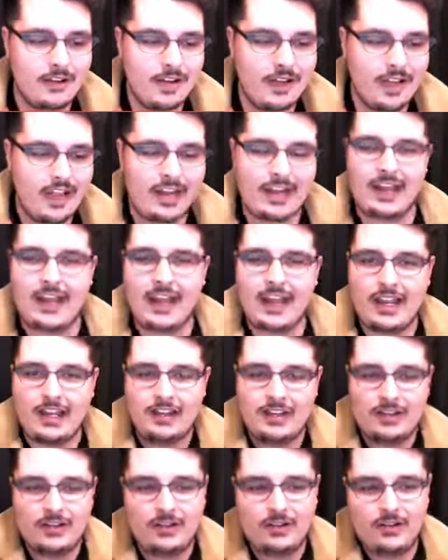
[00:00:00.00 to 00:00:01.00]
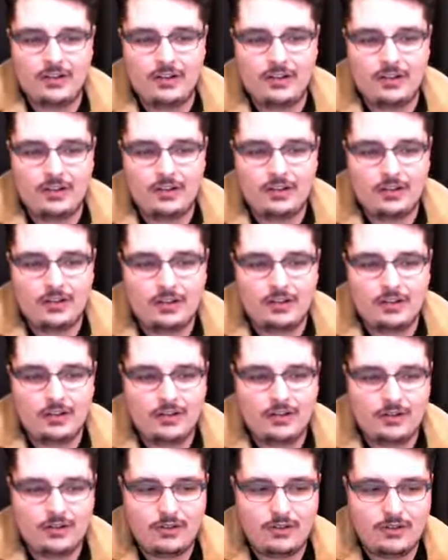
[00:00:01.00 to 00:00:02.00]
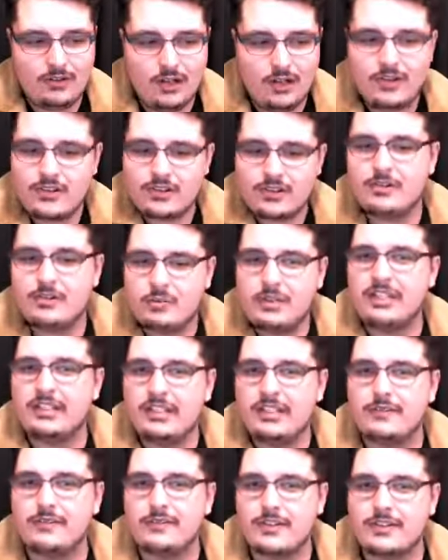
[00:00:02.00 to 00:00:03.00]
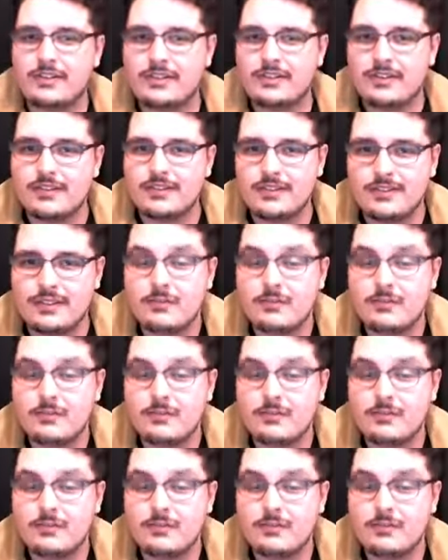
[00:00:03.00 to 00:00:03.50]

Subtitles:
And here's the big difference.